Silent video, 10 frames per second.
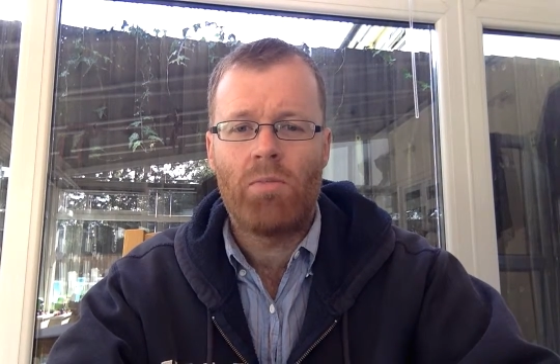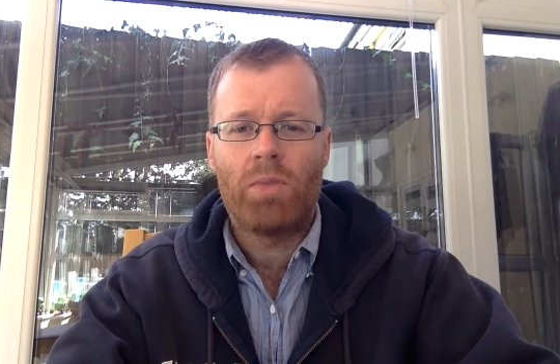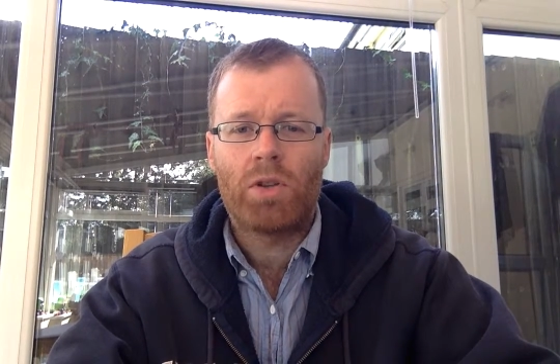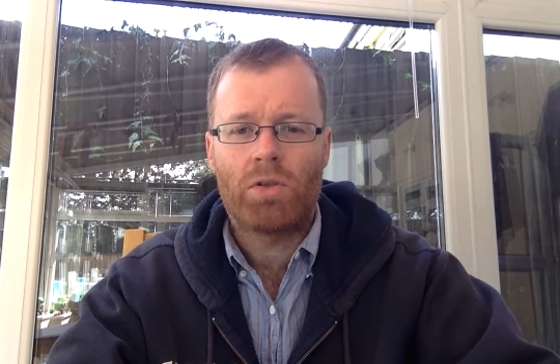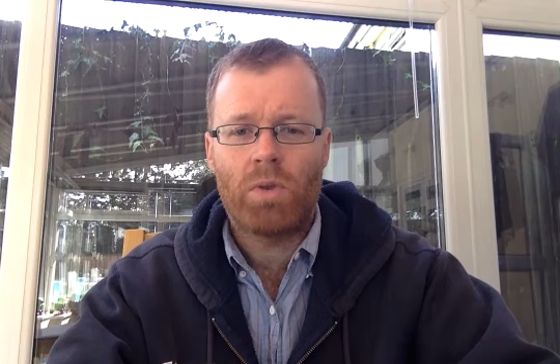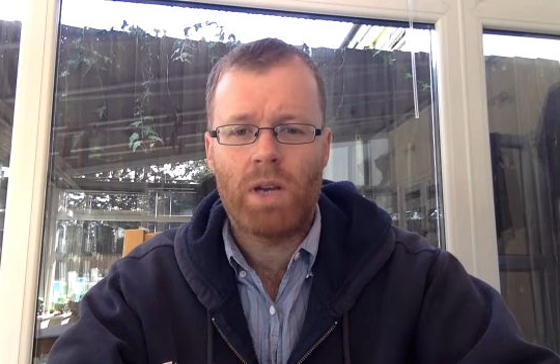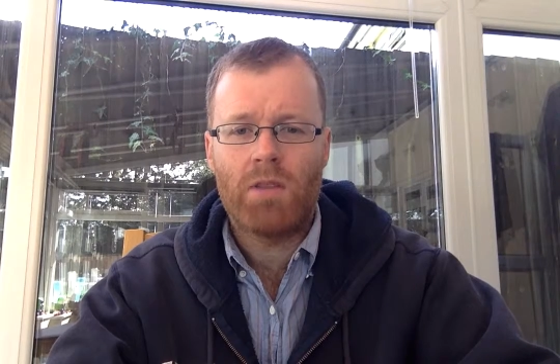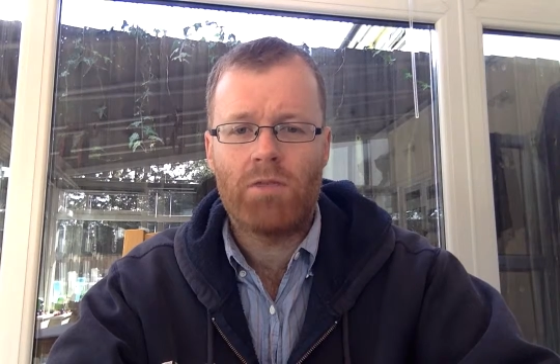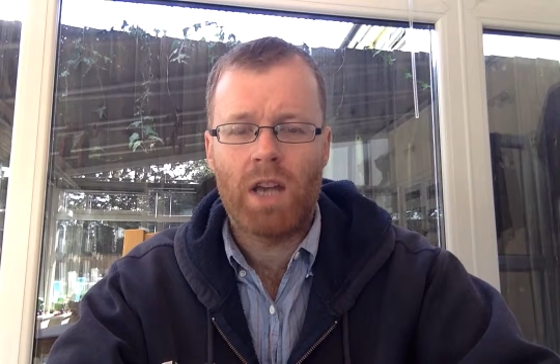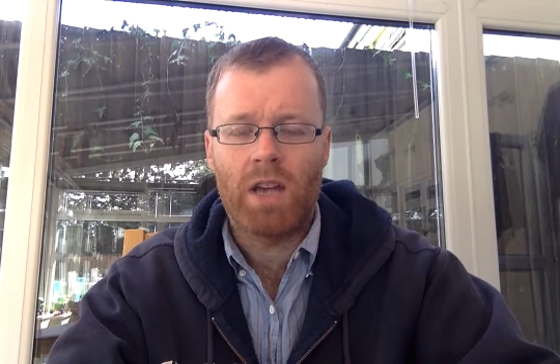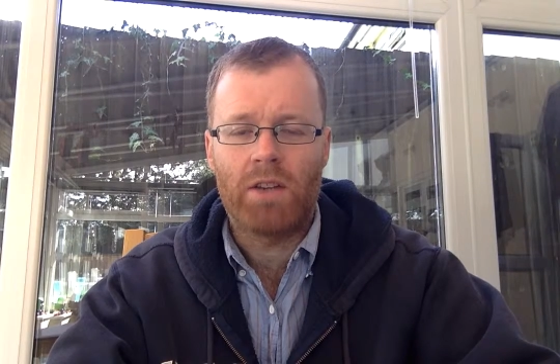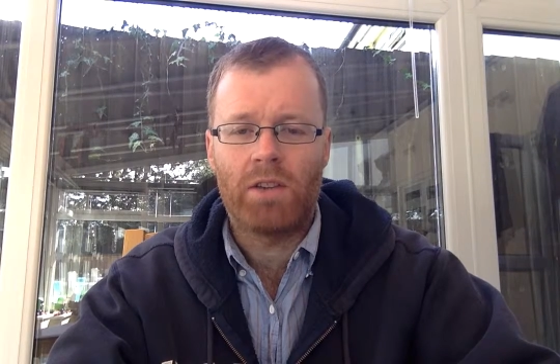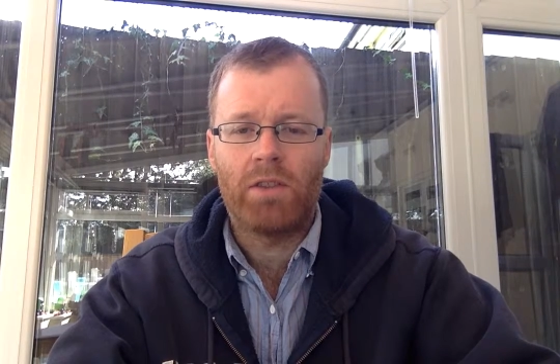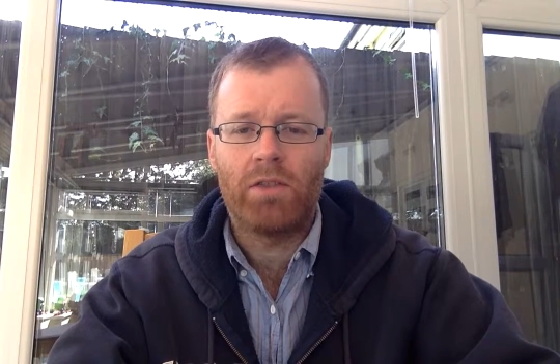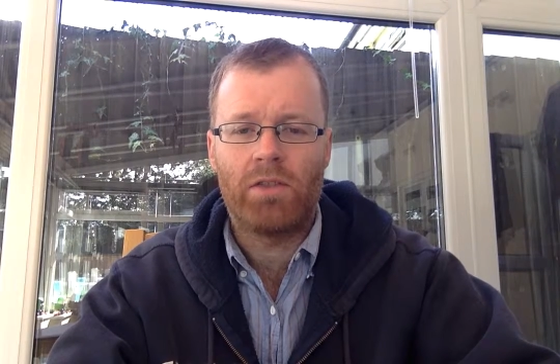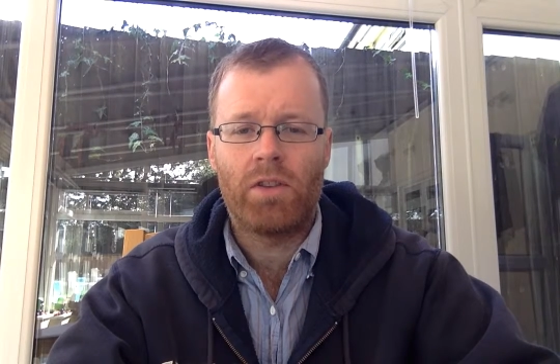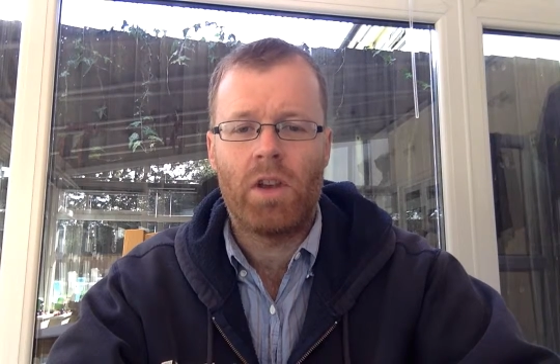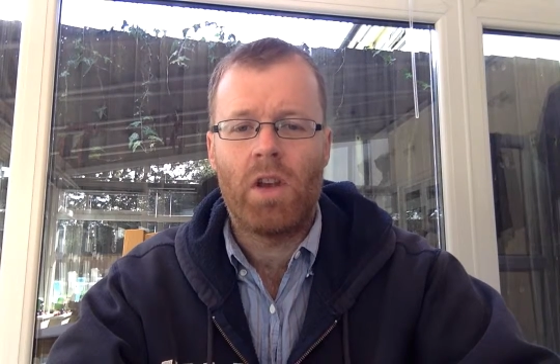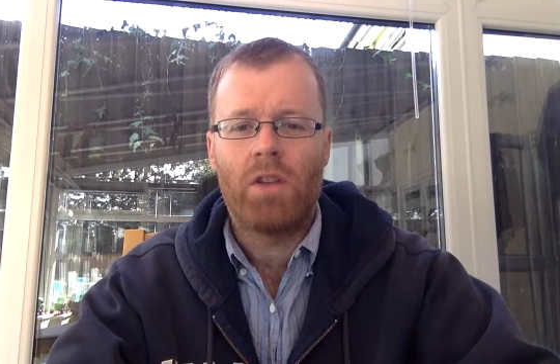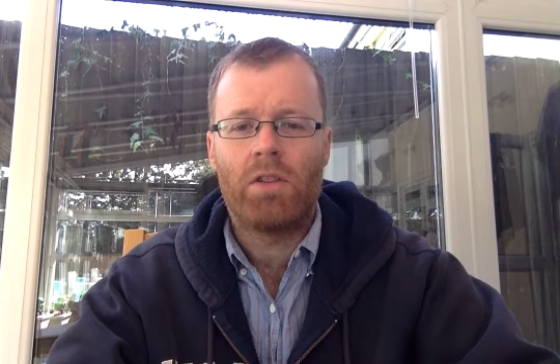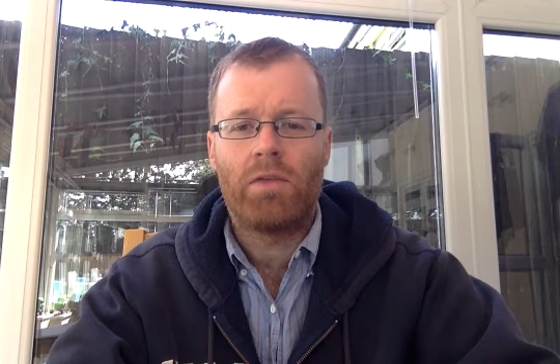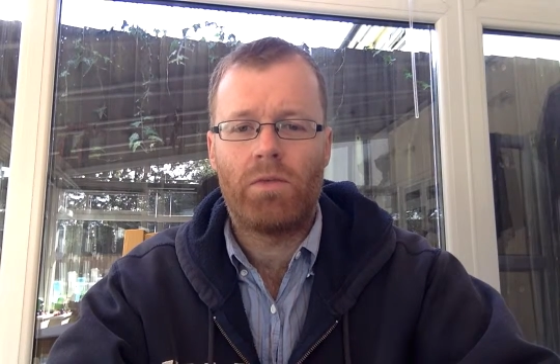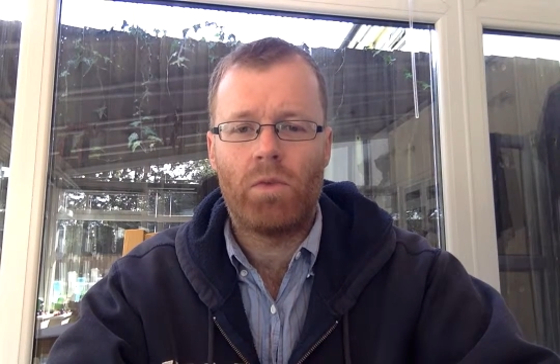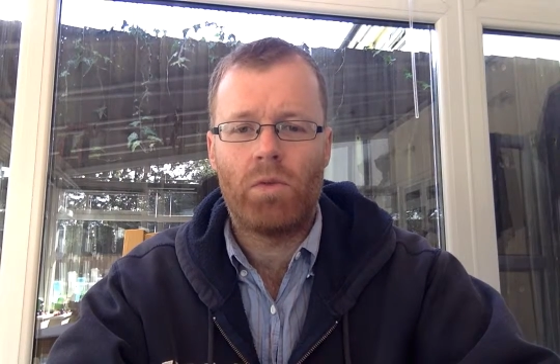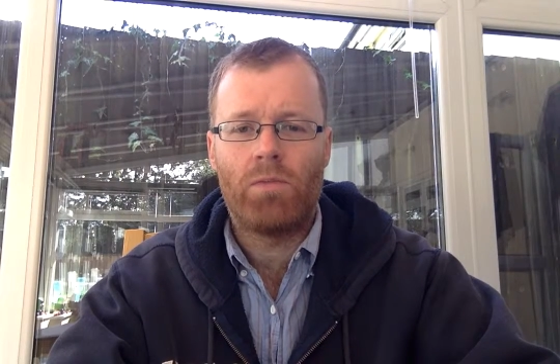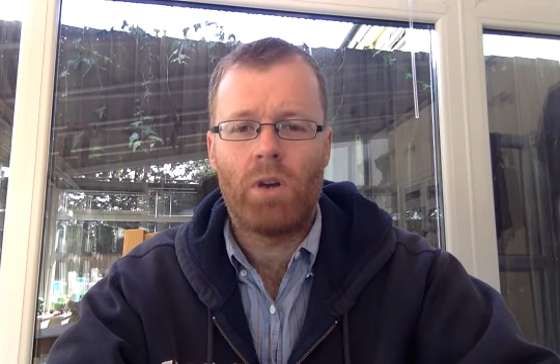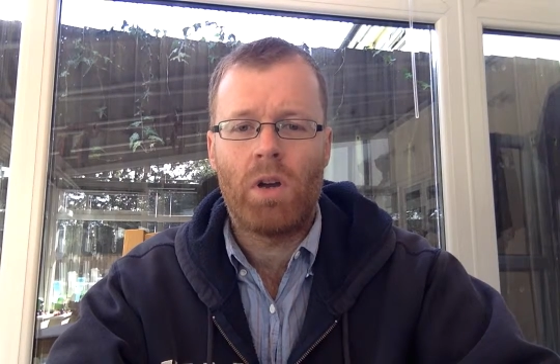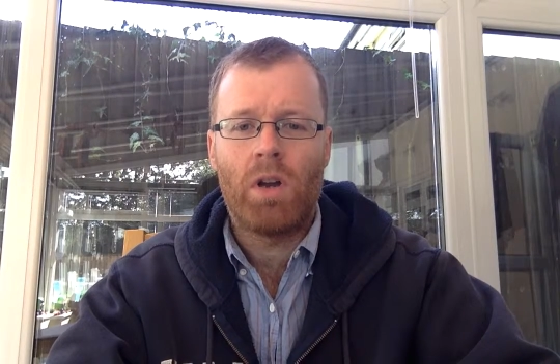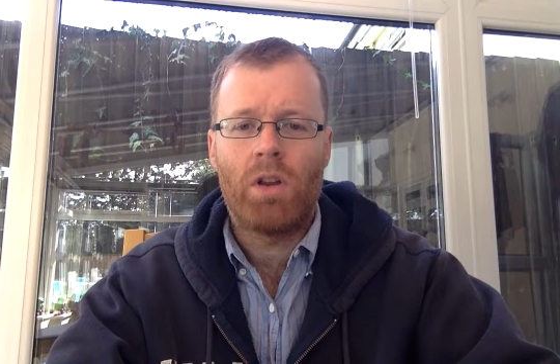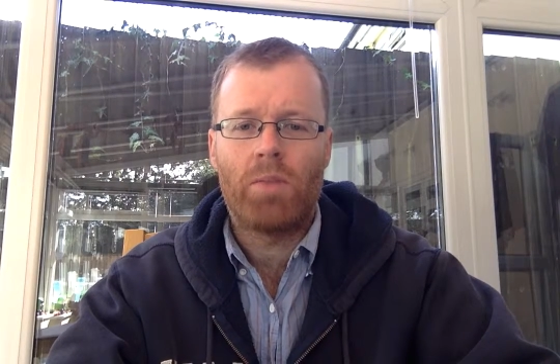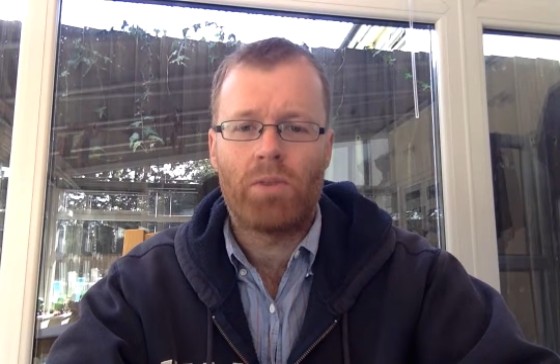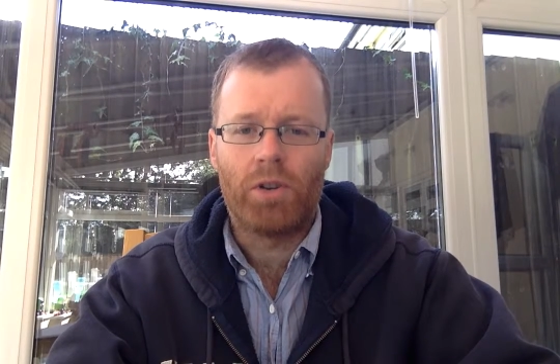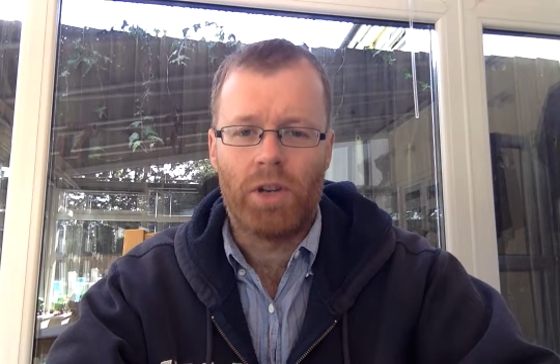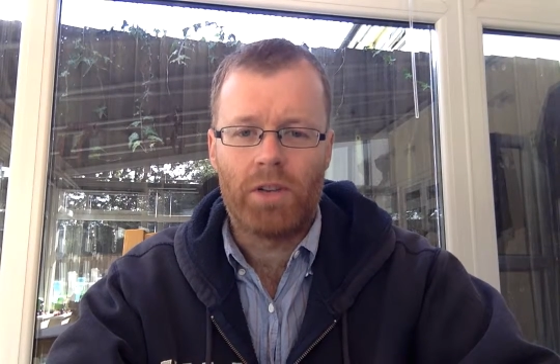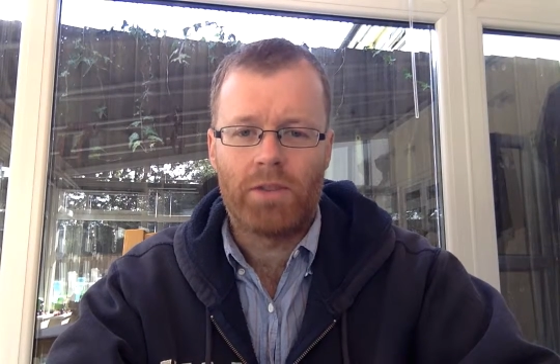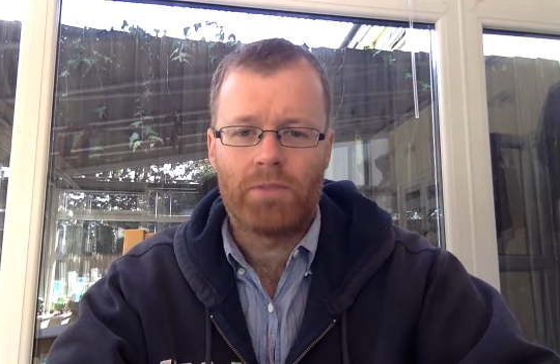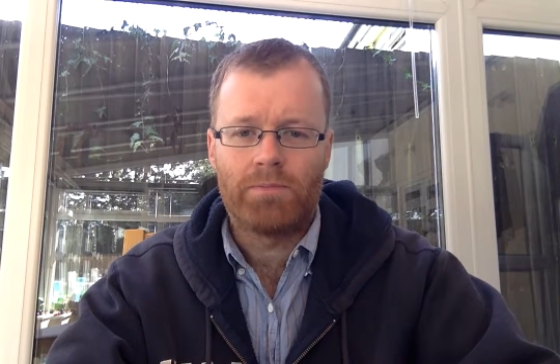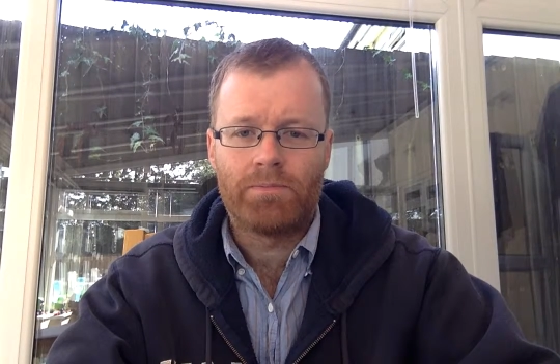between reactants to form the products.